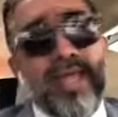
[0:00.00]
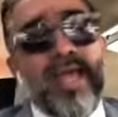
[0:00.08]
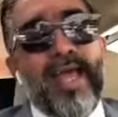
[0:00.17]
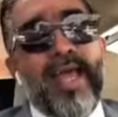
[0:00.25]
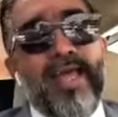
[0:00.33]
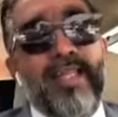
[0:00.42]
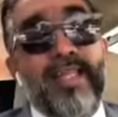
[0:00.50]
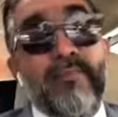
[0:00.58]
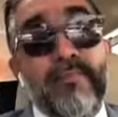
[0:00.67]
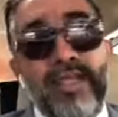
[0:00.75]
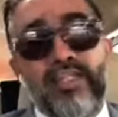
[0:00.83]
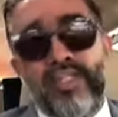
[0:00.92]
and they
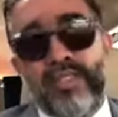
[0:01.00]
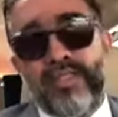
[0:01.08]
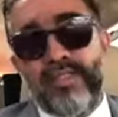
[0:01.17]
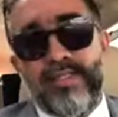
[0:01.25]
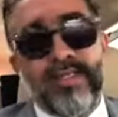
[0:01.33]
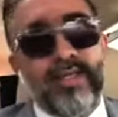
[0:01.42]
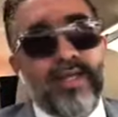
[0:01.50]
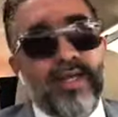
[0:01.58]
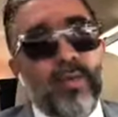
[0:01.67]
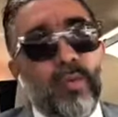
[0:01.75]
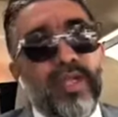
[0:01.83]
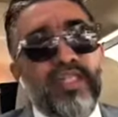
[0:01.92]
mentioned
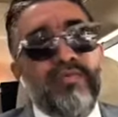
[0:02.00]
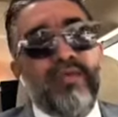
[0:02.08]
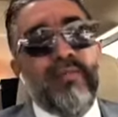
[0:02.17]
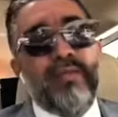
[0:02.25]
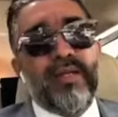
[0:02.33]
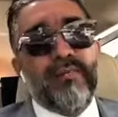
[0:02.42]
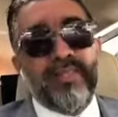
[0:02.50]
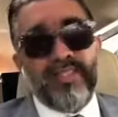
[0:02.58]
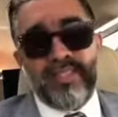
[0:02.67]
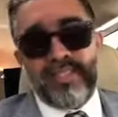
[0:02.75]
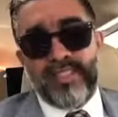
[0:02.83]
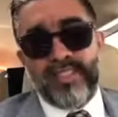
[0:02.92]
which family
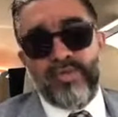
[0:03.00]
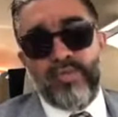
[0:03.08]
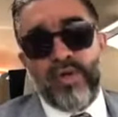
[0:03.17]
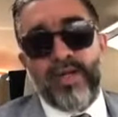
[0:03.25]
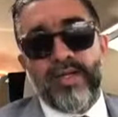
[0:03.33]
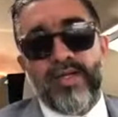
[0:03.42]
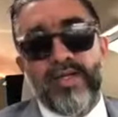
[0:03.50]
businesses were